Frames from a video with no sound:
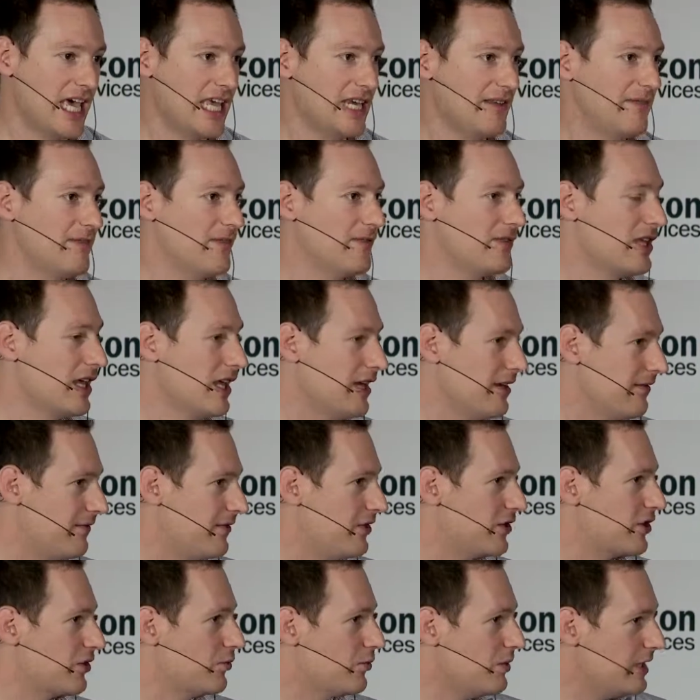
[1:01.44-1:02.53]
And if you
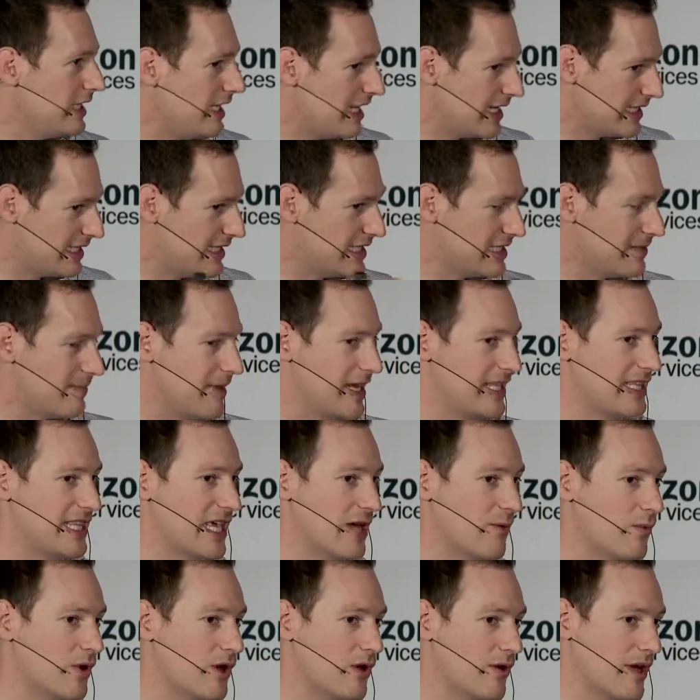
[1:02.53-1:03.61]
can really anticipate
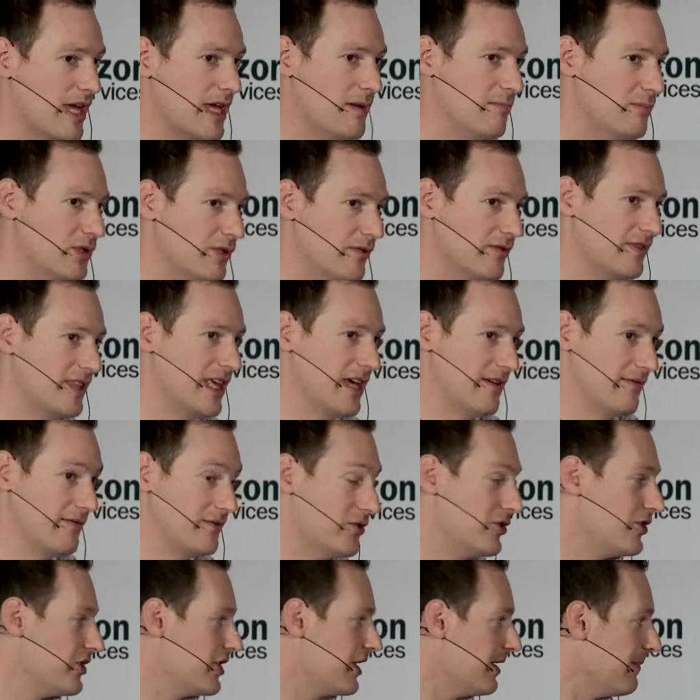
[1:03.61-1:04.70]
that well and build for that
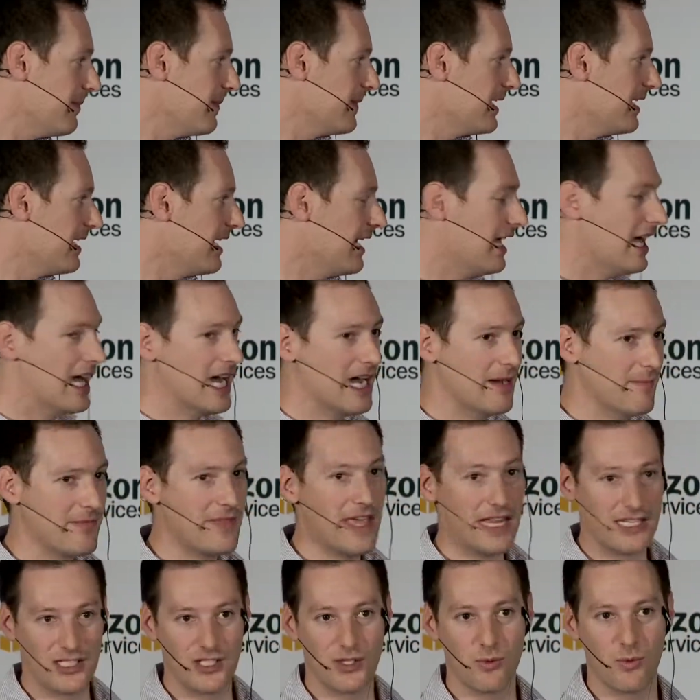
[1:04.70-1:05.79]
future,
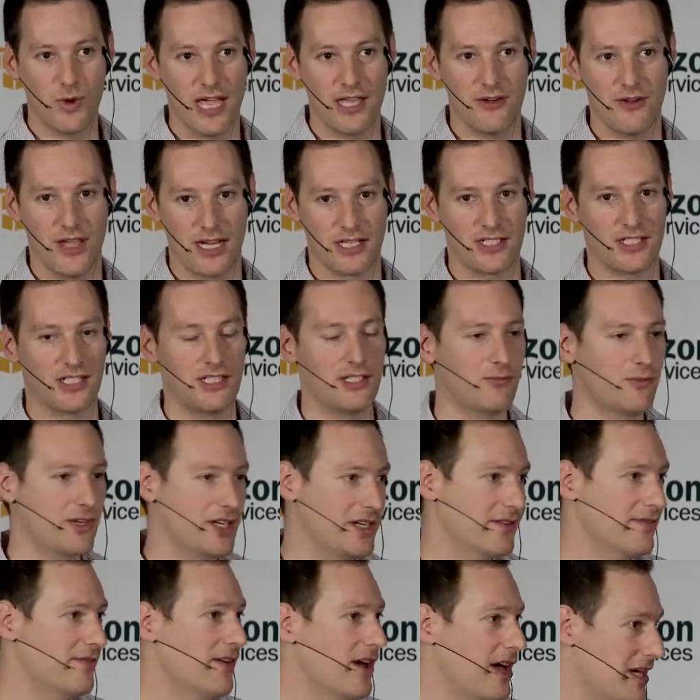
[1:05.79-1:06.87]
that's the way to actually
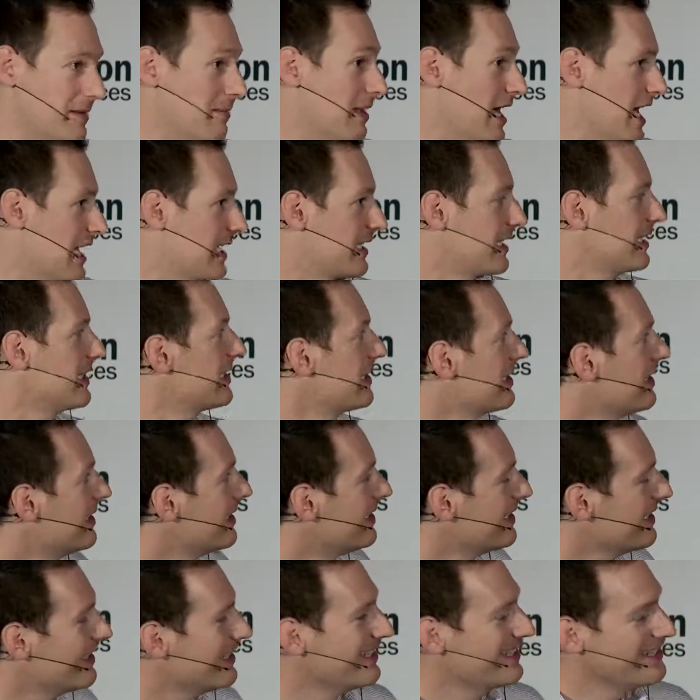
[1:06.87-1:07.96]
redefine a market.
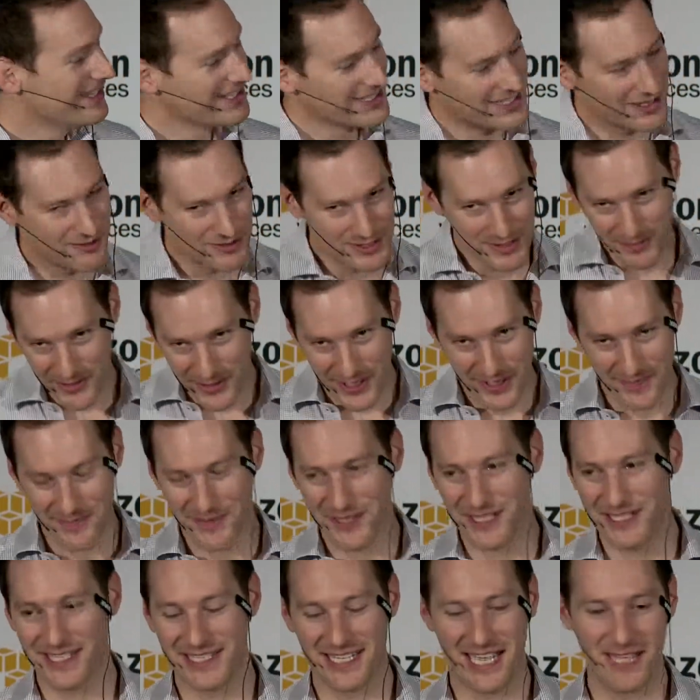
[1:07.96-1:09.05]
So it was a pretty
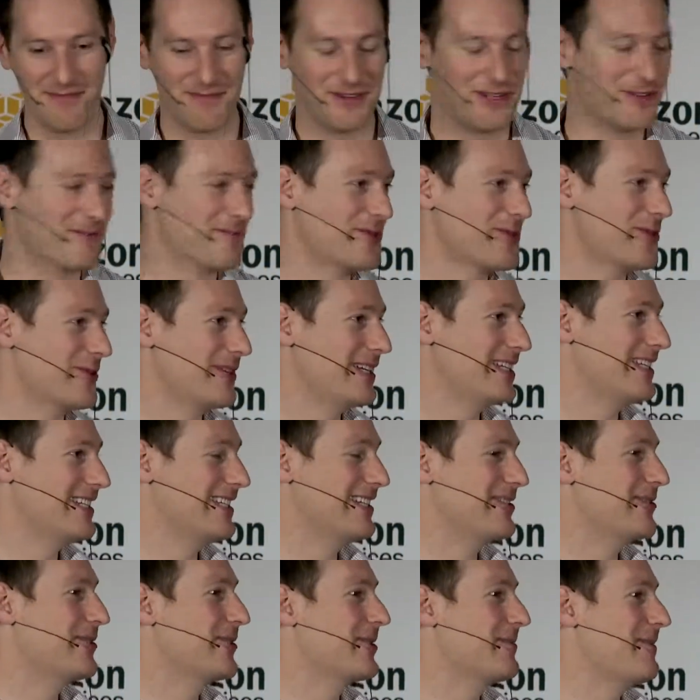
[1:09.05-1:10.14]
ambitious statement, and I'm sure he
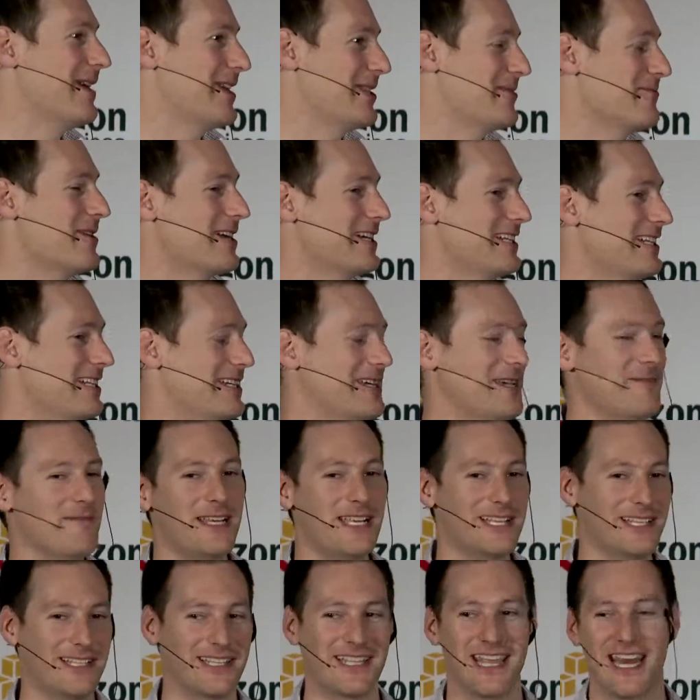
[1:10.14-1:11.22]
didn't talk about the 1 in a
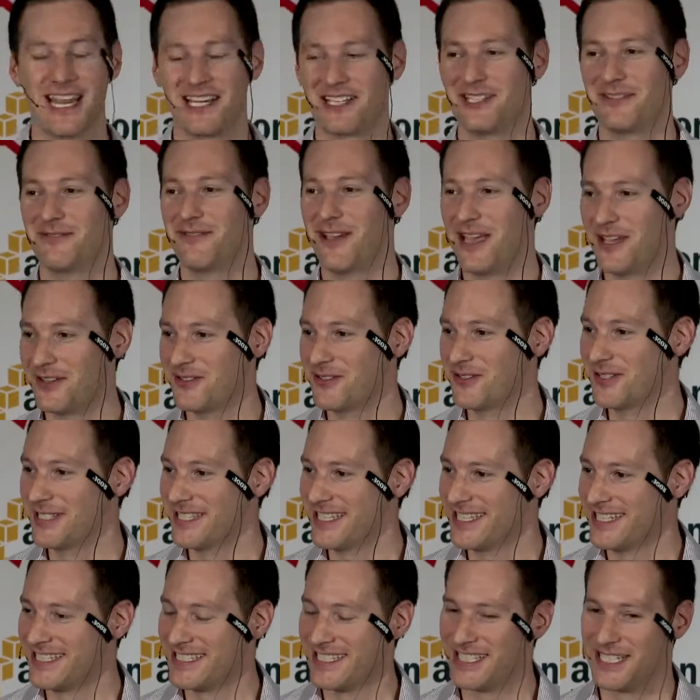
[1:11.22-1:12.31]
million that actually failed doing
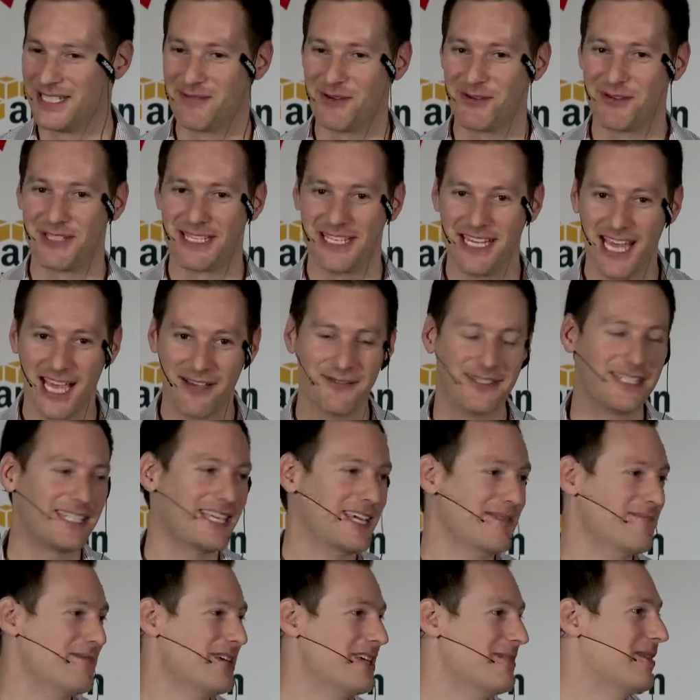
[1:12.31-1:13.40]
these things, but it was enough to
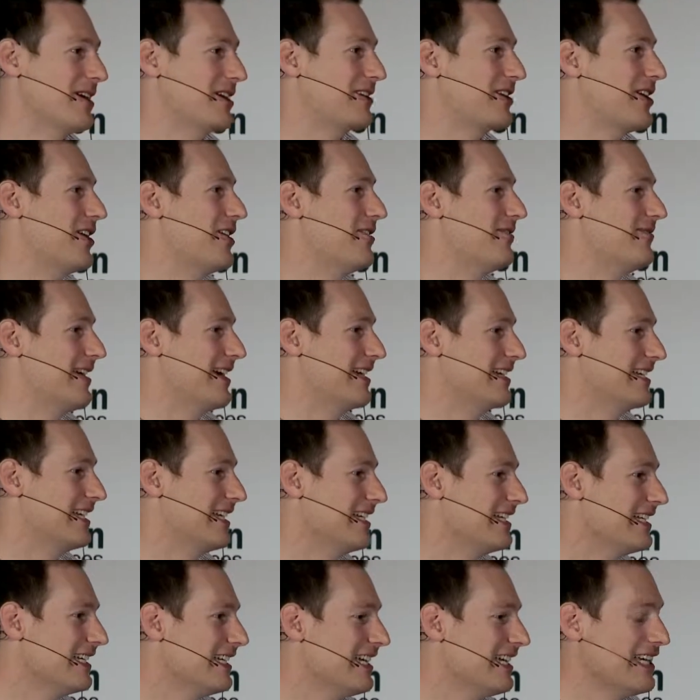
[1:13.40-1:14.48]
get me and my co-founder
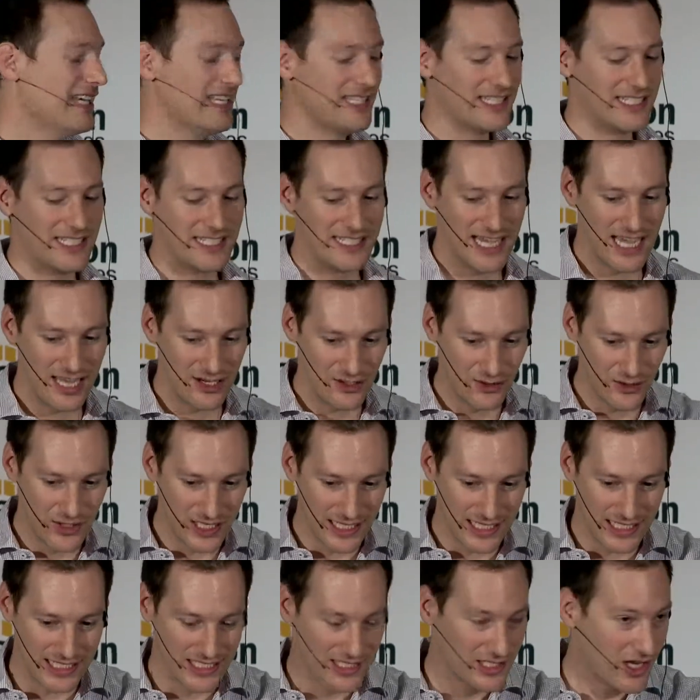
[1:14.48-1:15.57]
to start
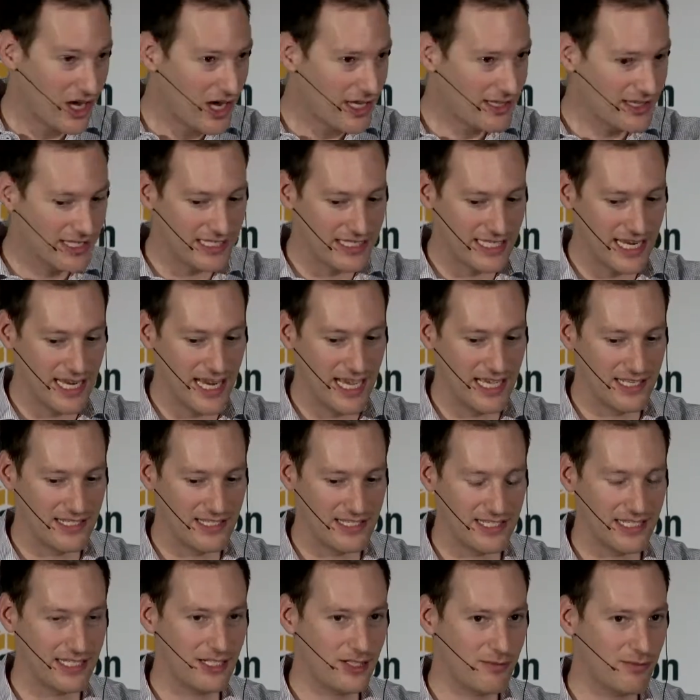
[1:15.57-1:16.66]
looking inside these
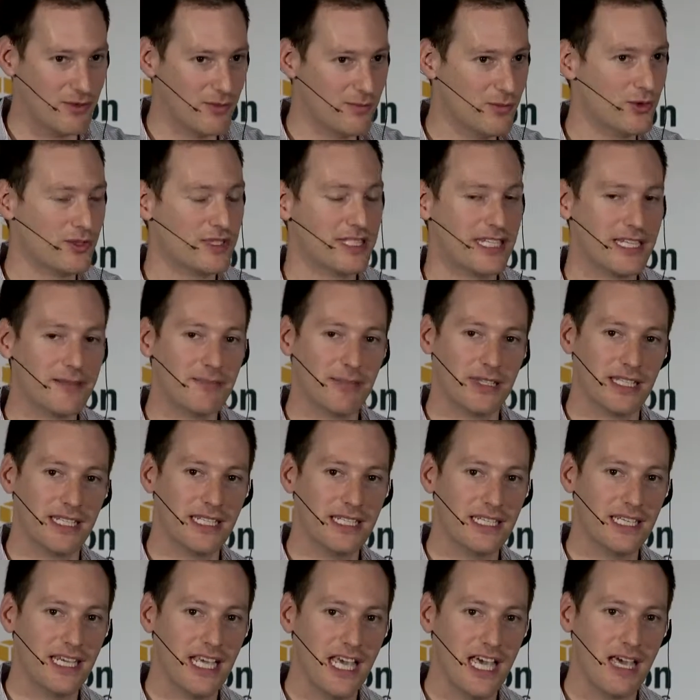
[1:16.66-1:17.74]
houses a little bit more
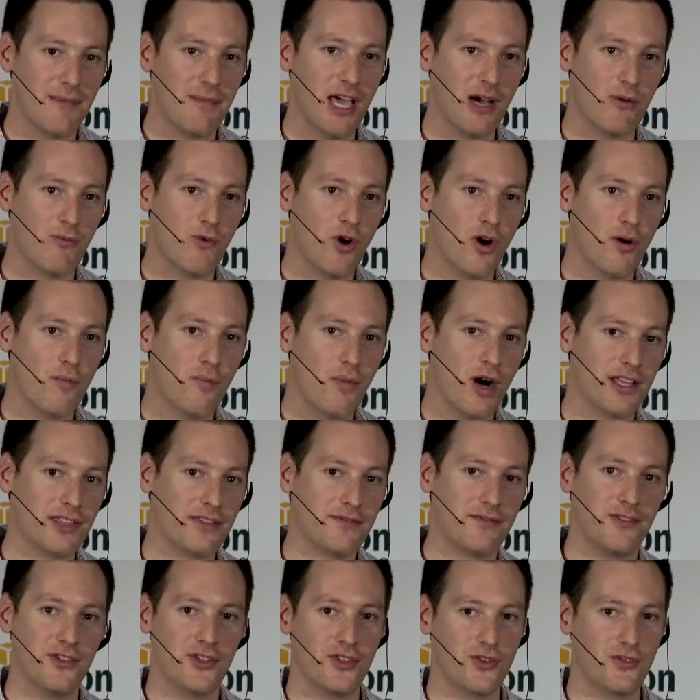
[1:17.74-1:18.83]
deeply about what might the
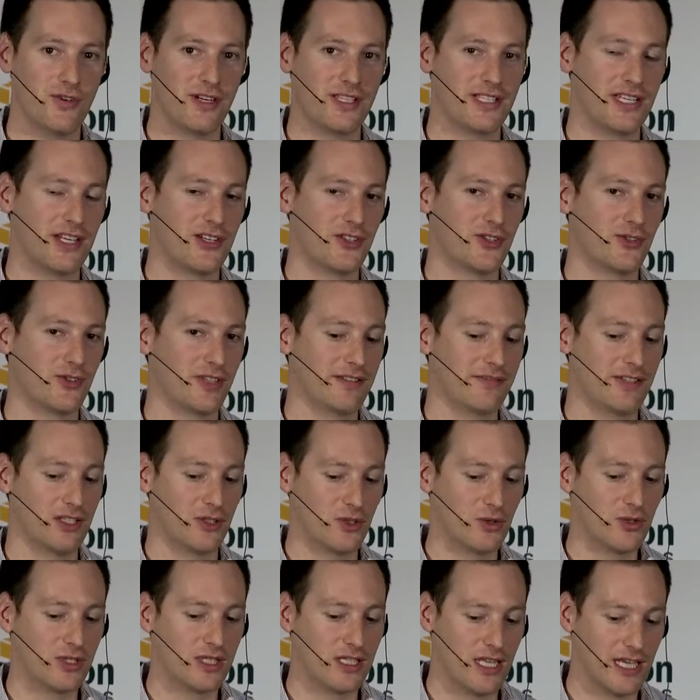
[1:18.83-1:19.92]
future of residential living
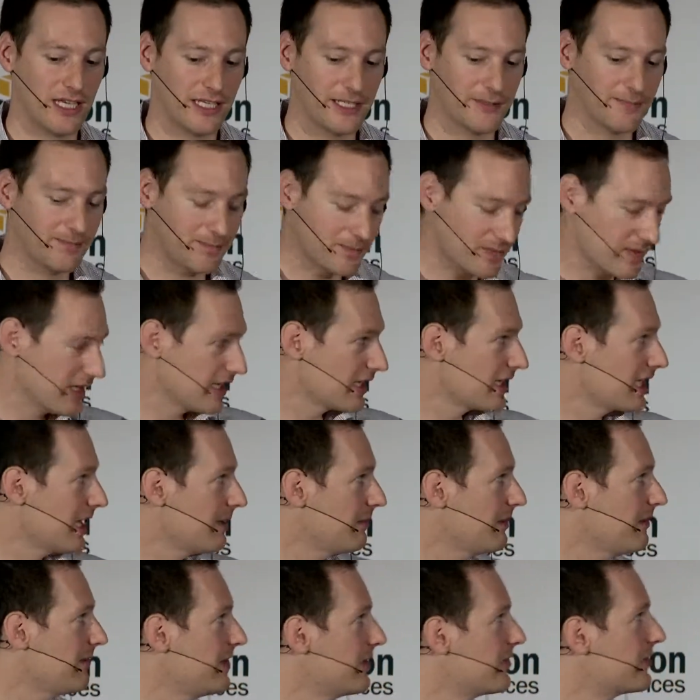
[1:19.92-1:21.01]
look like. A
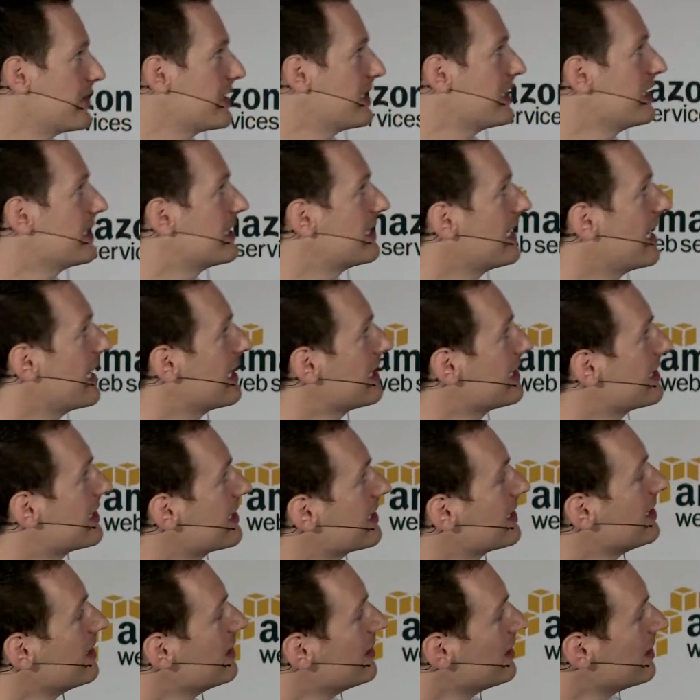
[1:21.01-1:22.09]
couple of interesting stats.